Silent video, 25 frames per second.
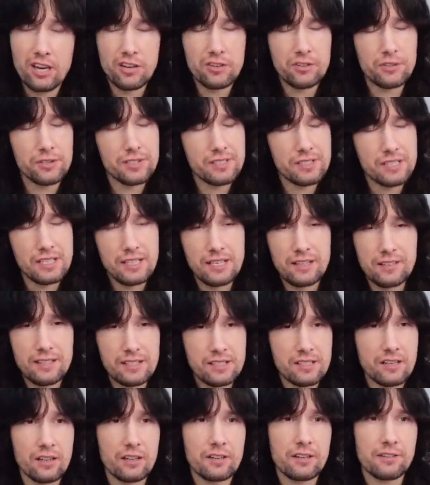You see
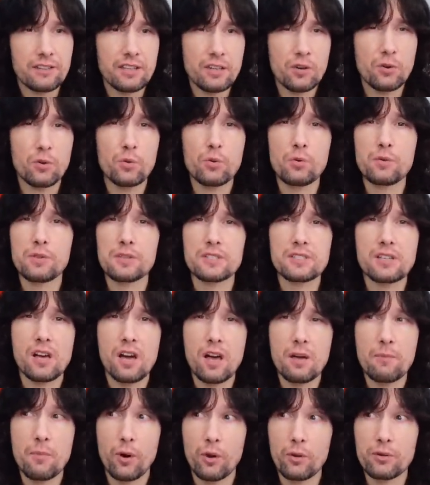this kind of thing all the
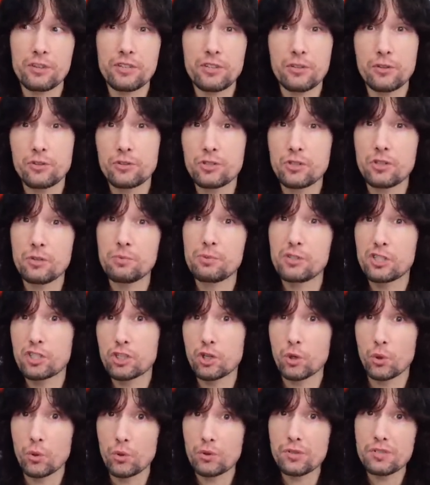time on YouTube
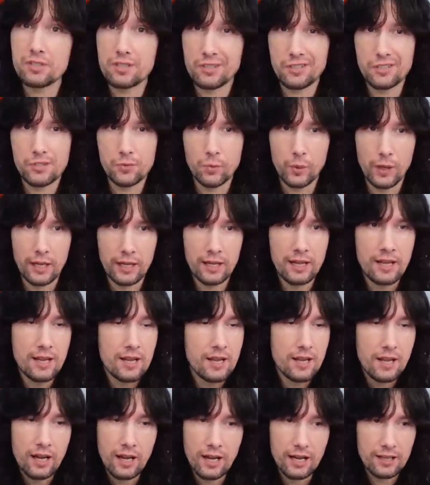Shorts as well.
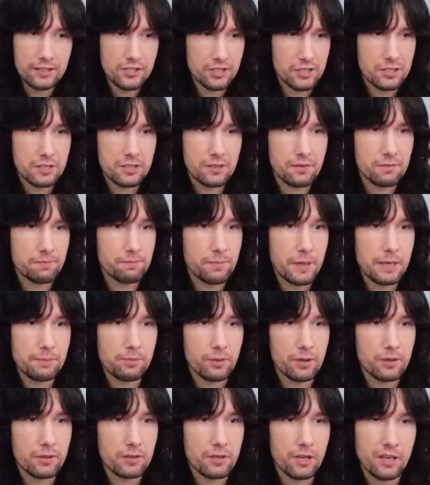Just
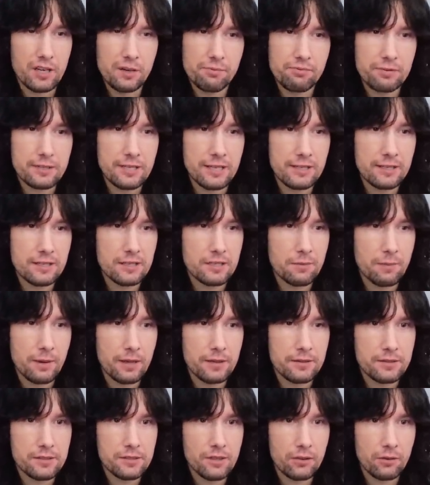people kind of pretending to play
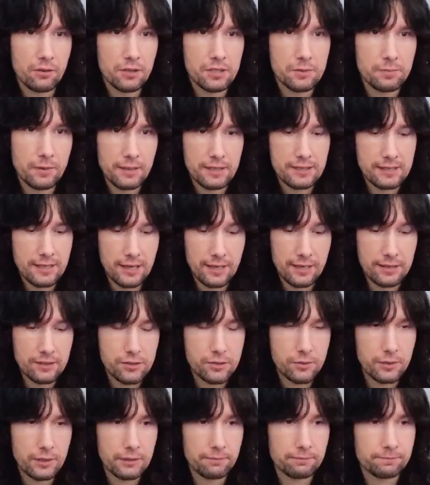the solos, but let's get
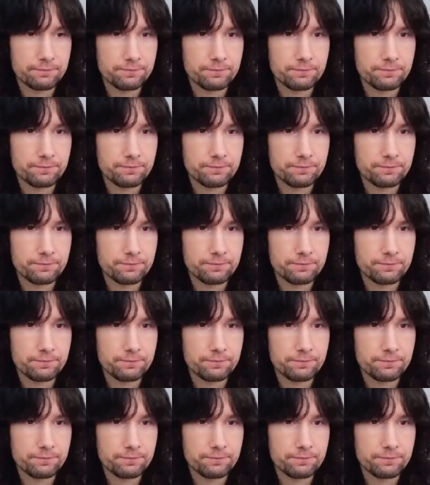into it.